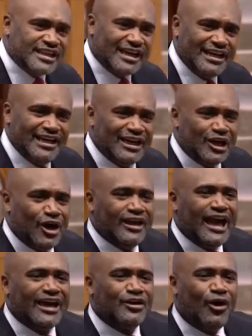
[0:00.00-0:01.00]
God had
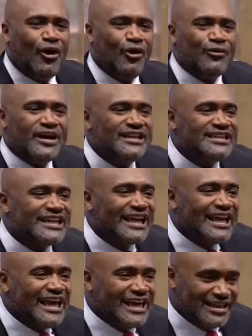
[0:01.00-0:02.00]
already declared
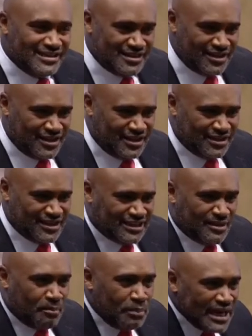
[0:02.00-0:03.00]
that the
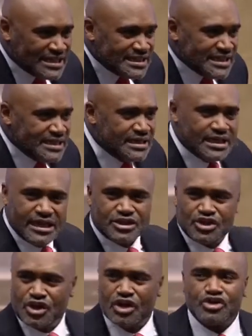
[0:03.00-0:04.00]
blessing is not
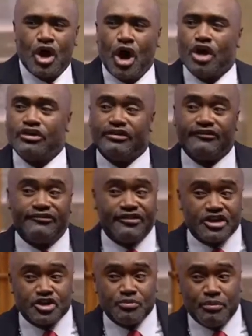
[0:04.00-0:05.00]
on the
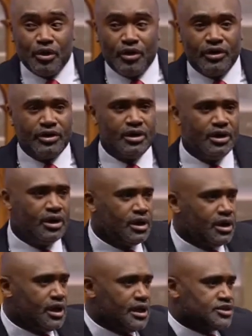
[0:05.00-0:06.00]
firstborn,
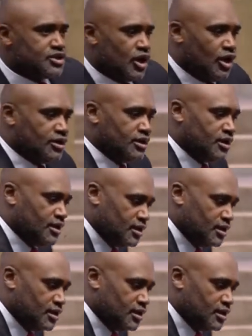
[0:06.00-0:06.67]
it's on the